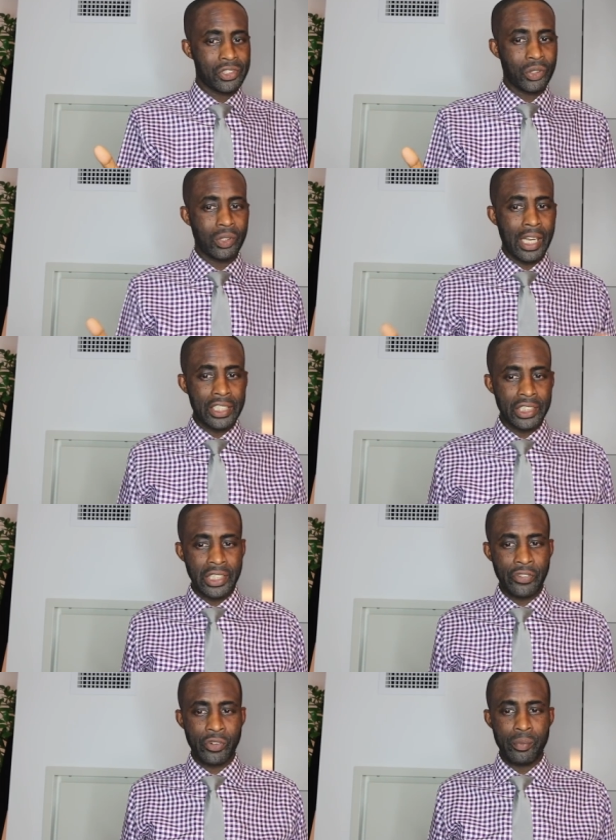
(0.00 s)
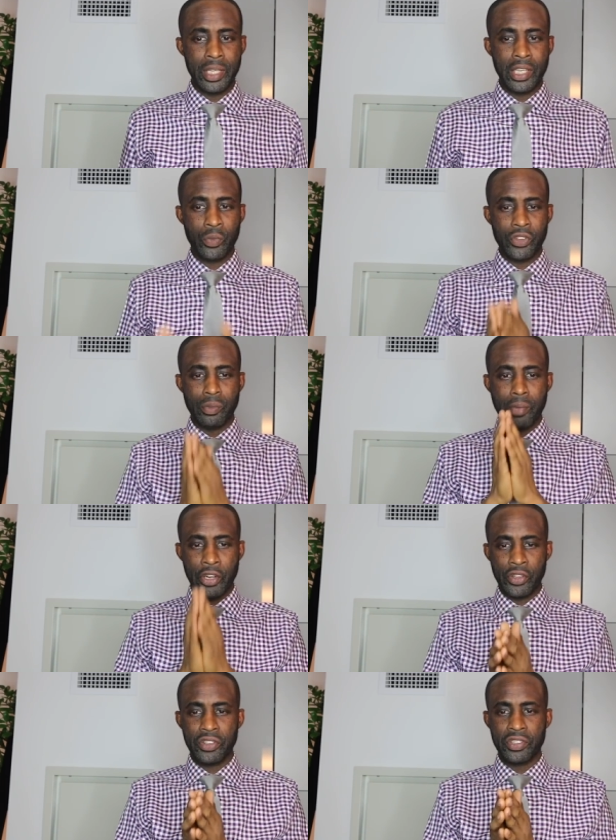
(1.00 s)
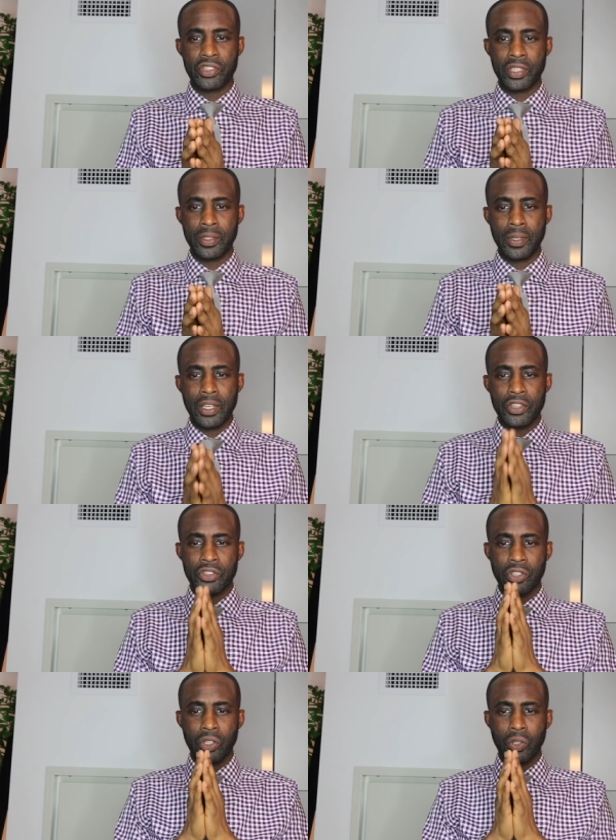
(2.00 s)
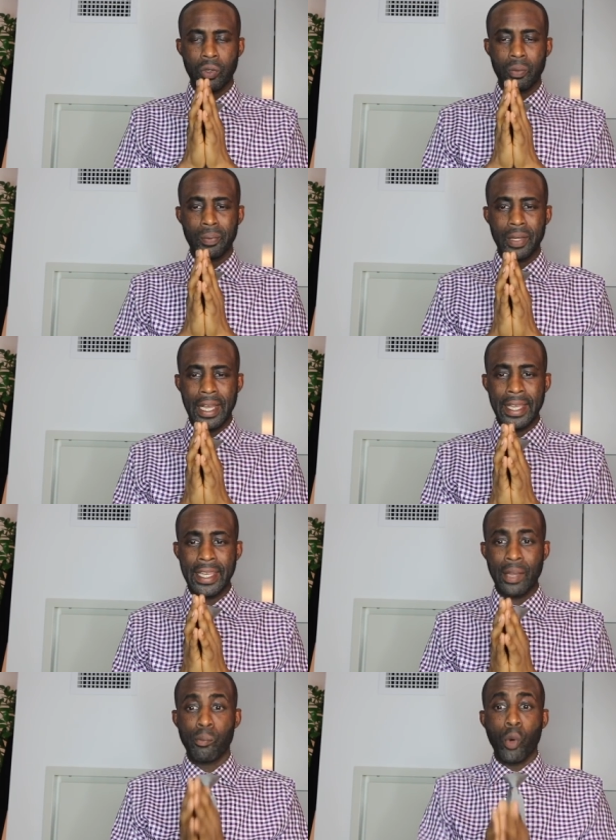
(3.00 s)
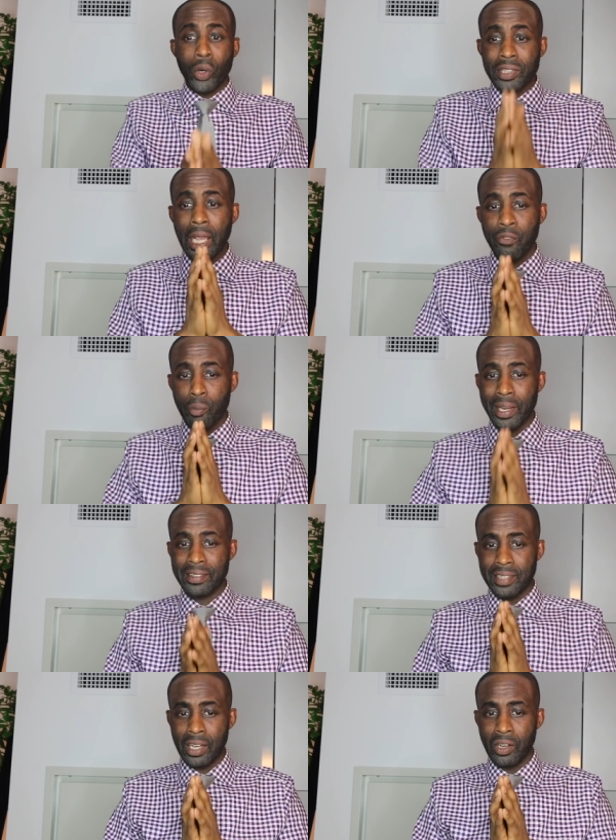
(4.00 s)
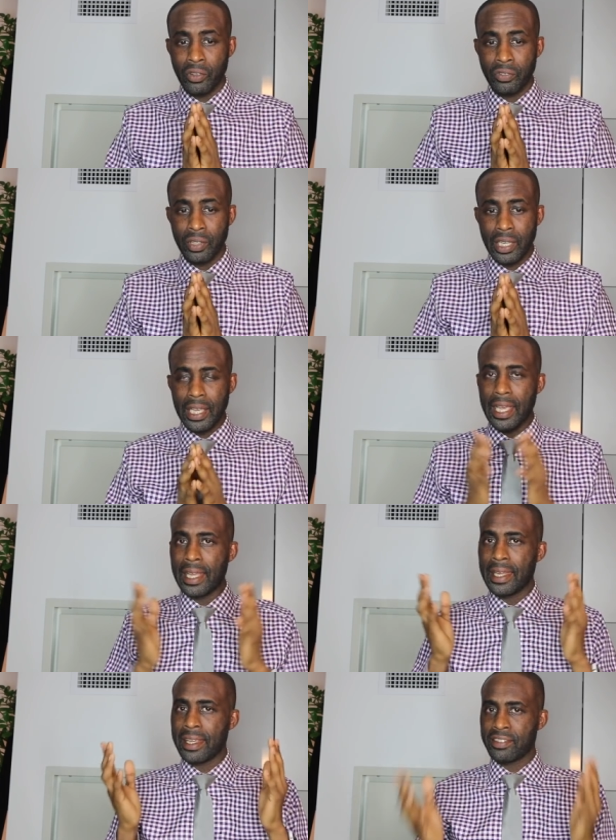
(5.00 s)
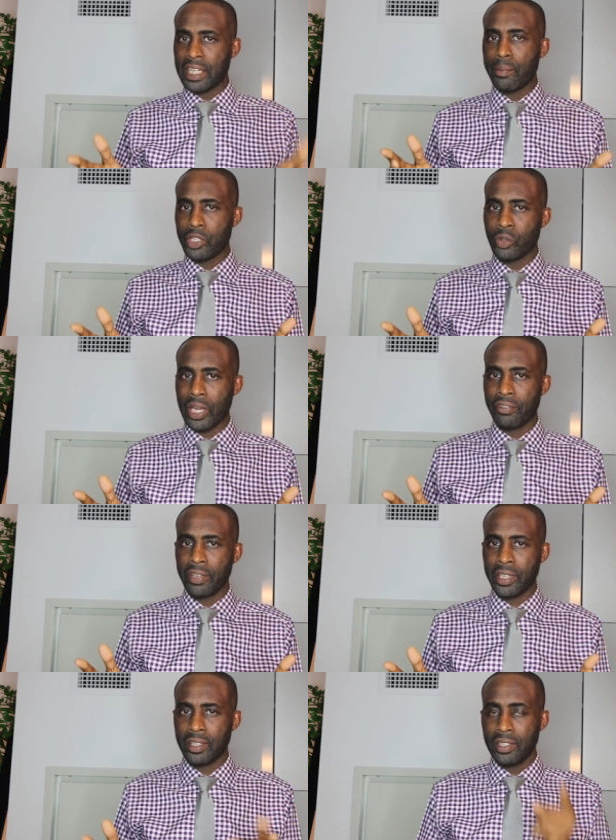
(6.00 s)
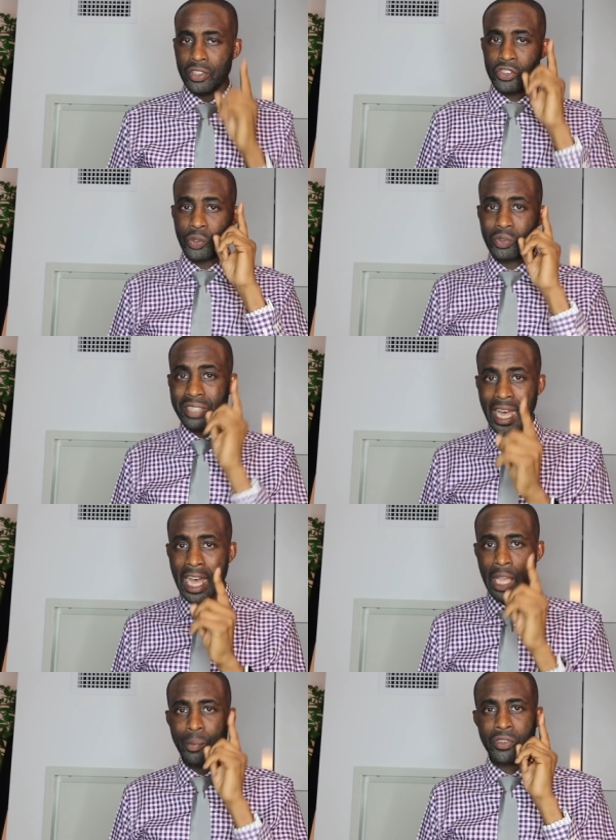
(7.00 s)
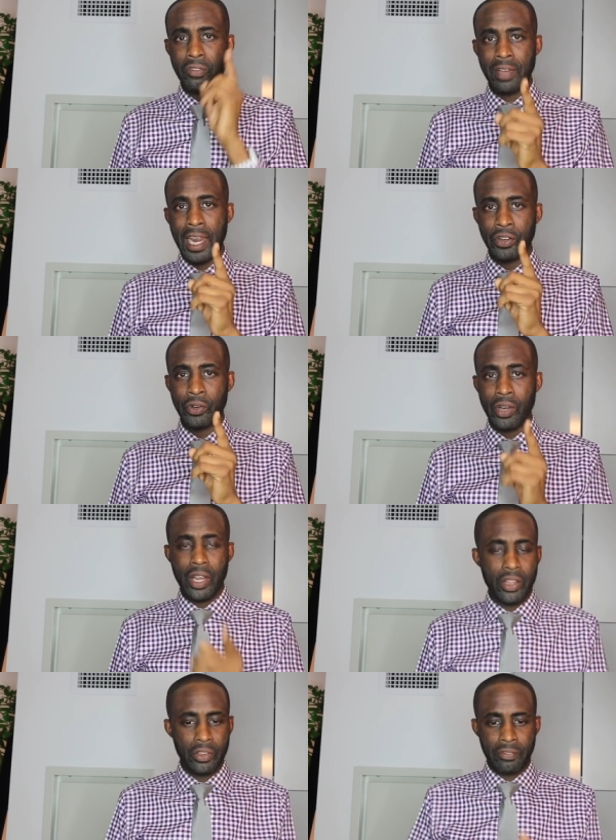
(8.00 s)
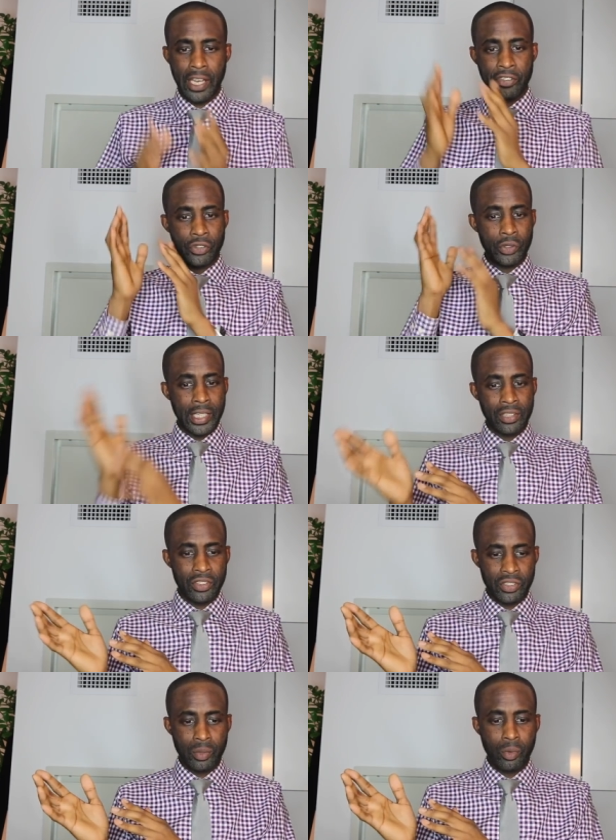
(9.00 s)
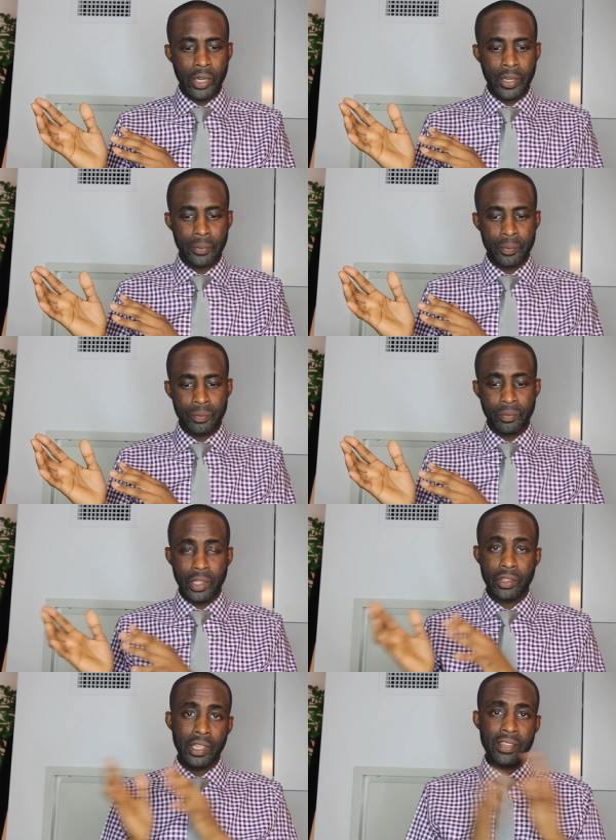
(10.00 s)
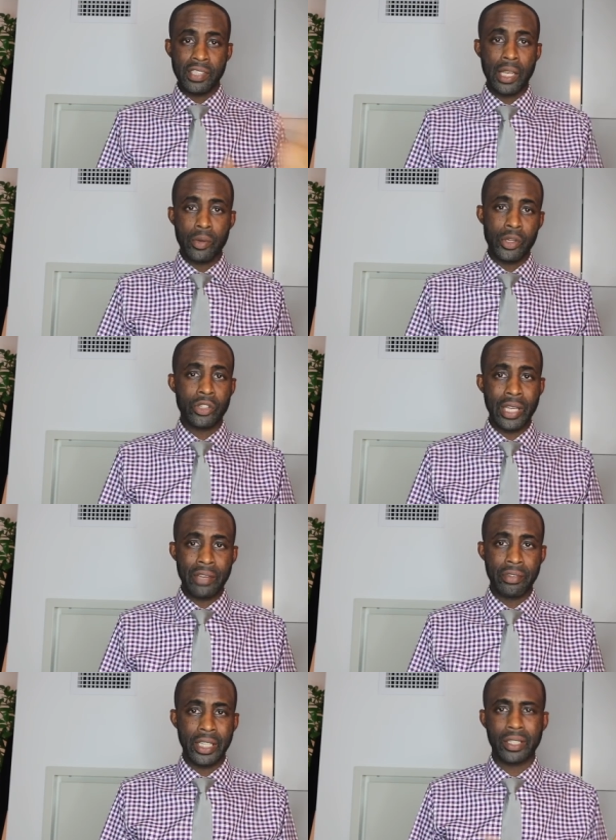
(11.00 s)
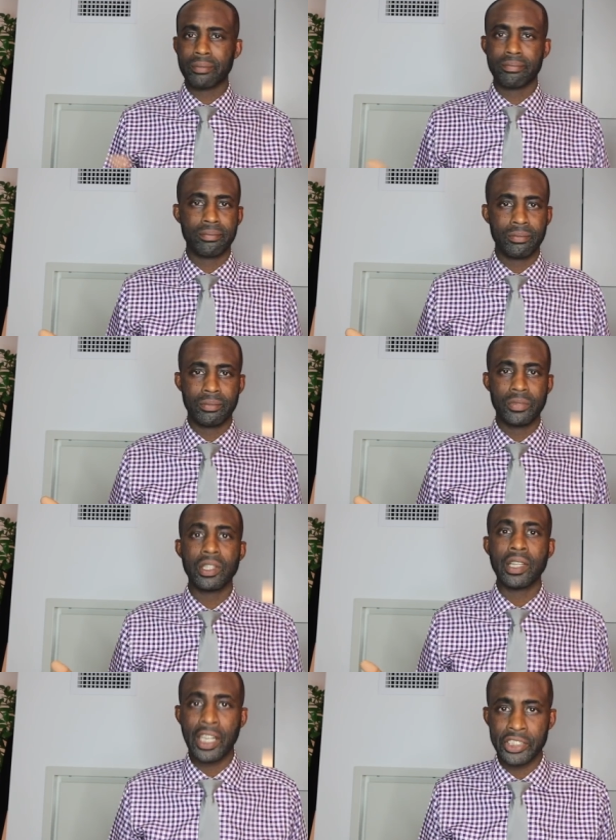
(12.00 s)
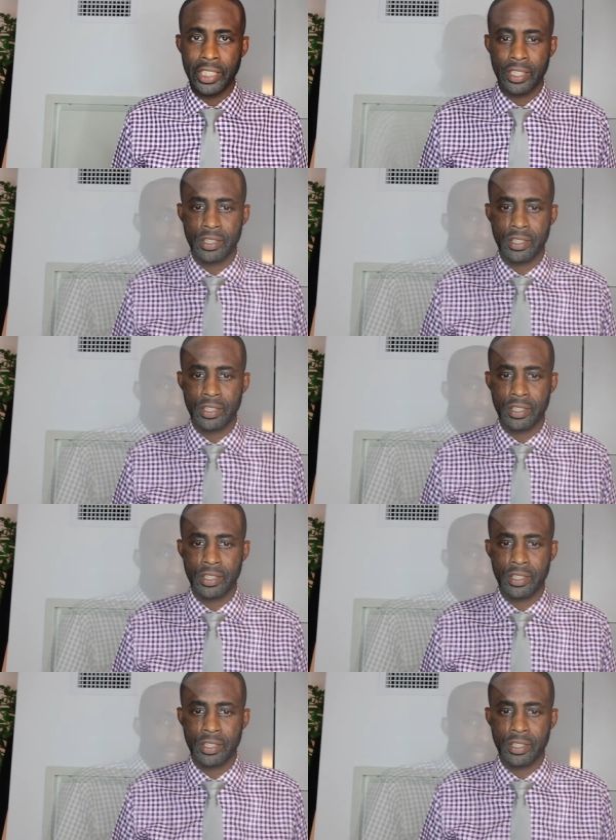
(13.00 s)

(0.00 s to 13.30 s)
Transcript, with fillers: So logically for me, it was a better decision. So I get more time for myself and less time in traffic. So time is a factor. The faster you get to somewhere, the less time you're in traffic. Logic.